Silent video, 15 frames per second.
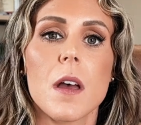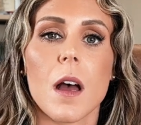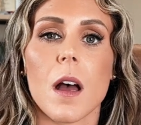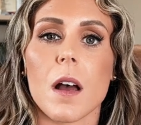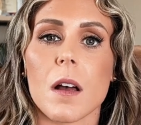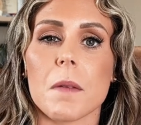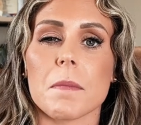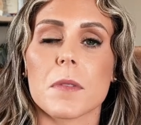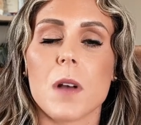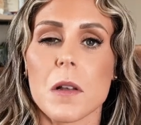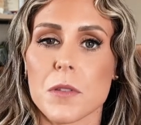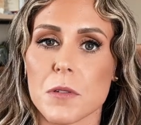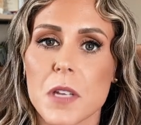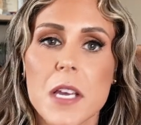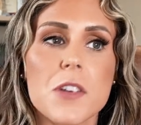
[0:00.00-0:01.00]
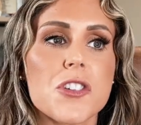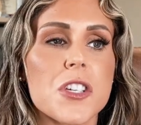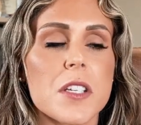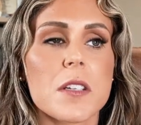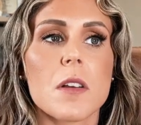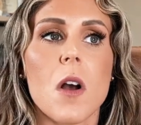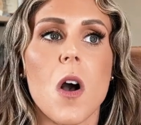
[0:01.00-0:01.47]
um,
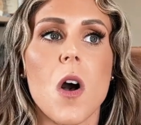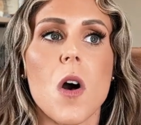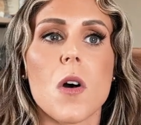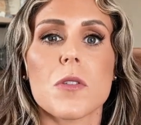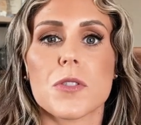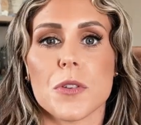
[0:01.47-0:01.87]
consultation calls.